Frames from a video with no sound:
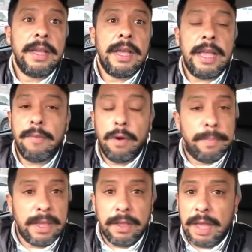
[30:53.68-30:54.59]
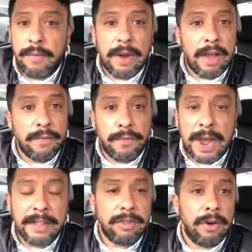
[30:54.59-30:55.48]
it will be around
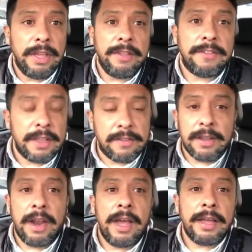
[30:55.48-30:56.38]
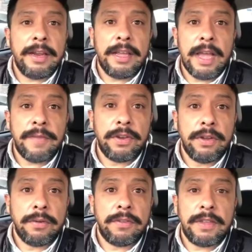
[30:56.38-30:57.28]
5:30, 6 o'clock in the
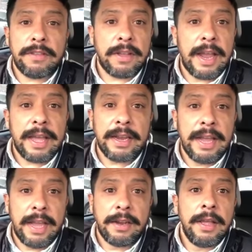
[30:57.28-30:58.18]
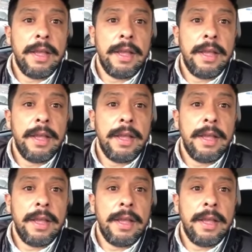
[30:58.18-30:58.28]
afternoon, 6 o'clock at night.